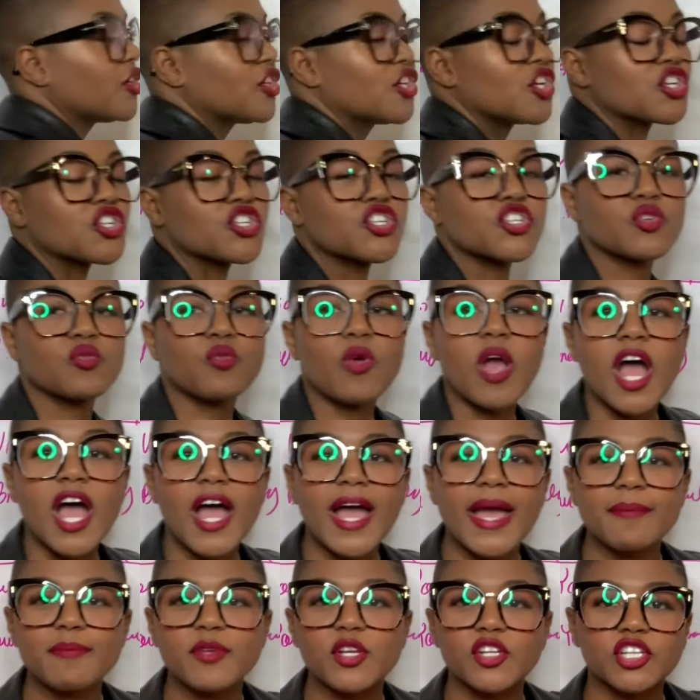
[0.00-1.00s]

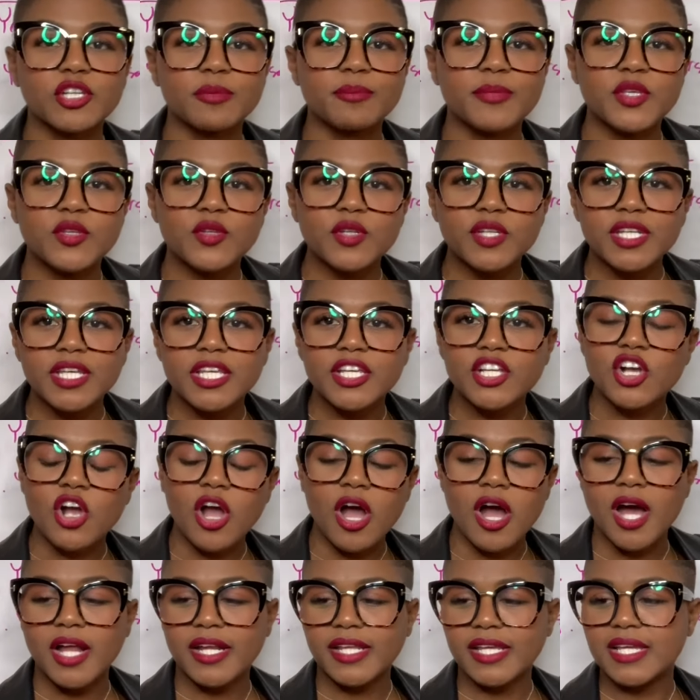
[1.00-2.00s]
your community, your
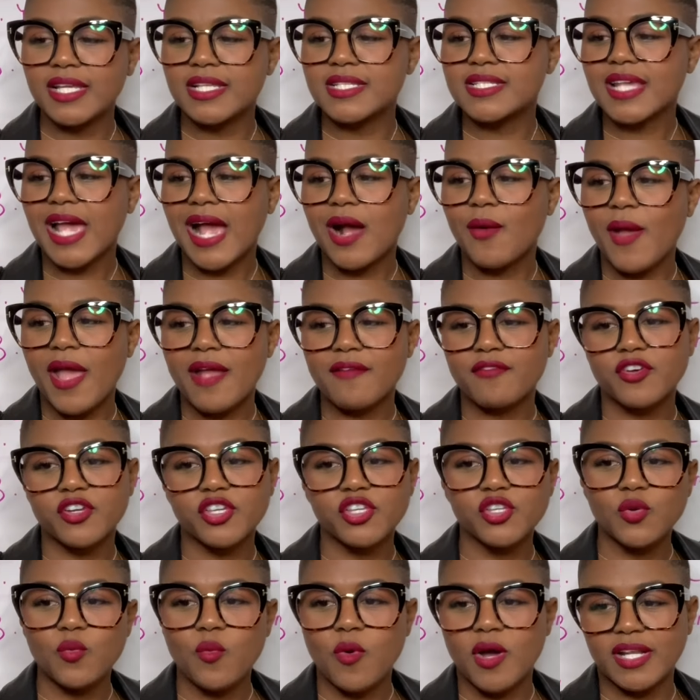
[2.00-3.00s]
audience, however
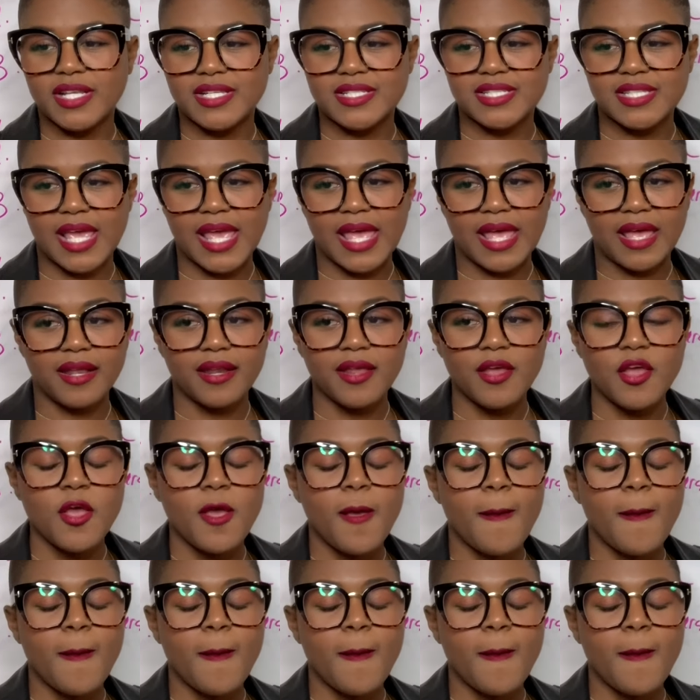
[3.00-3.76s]
you want to say it.